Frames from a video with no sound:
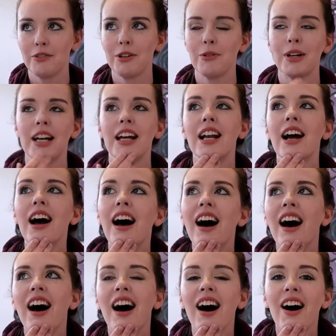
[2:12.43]
and we went,
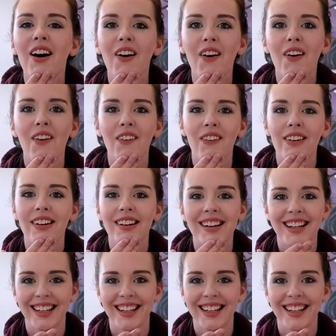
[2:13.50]
oh,